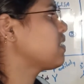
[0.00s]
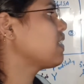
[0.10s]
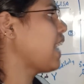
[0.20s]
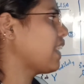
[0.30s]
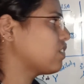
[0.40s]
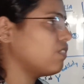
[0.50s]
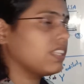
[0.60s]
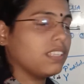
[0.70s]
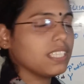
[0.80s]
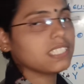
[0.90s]
react
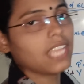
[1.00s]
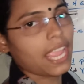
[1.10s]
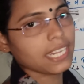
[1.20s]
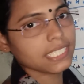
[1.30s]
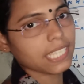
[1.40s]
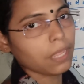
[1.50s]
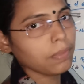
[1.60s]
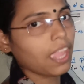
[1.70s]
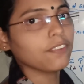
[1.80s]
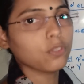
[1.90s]
with this enzyme
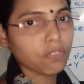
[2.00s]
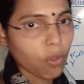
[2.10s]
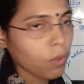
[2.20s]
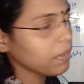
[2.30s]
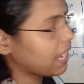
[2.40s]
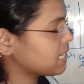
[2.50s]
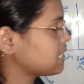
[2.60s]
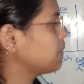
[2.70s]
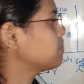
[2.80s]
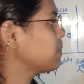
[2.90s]
and to form
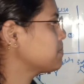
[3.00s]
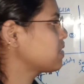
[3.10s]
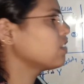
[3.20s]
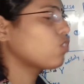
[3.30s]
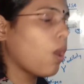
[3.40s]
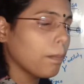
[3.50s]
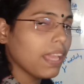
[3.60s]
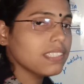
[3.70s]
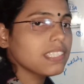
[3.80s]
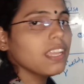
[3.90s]
enzyme substrate
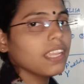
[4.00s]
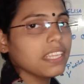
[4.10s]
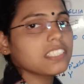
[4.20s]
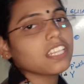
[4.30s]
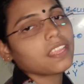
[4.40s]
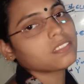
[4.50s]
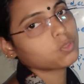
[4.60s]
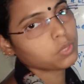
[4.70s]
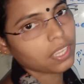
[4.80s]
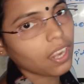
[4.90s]
complex. It leads
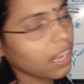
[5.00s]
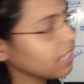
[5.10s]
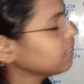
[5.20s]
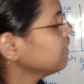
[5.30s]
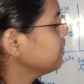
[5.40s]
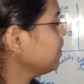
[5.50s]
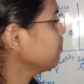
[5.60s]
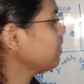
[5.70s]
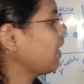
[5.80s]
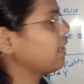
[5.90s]
to the color. Then
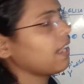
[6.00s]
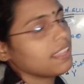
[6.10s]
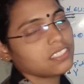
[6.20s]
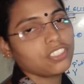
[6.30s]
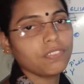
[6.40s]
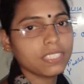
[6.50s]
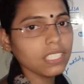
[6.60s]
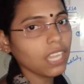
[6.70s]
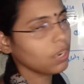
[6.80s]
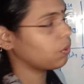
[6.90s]
we analyze it with
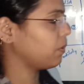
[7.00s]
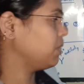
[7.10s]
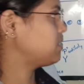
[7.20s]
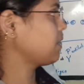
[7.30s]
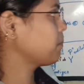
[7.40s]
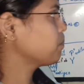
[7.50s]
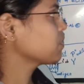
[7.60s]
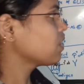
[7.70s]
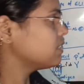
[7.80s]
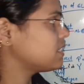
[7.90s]
the colorimeter.
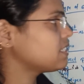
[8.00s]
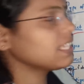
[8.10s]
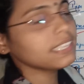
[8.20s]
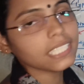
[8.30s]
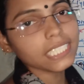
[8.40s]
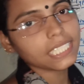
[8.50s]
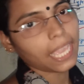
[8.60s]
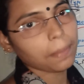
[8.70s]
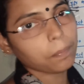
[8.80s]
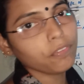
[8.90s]
This is the third
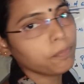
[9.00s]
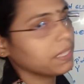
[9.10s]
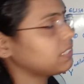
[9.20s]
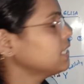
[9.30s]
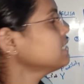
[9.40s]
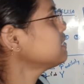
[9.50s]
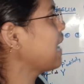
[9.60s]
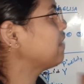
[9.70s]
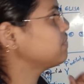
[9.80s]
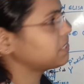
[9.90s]
type of method,
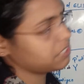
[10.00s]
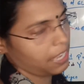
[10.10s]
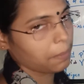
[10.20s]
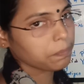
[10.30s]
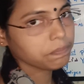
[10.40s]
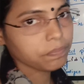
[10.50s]
sandwich type.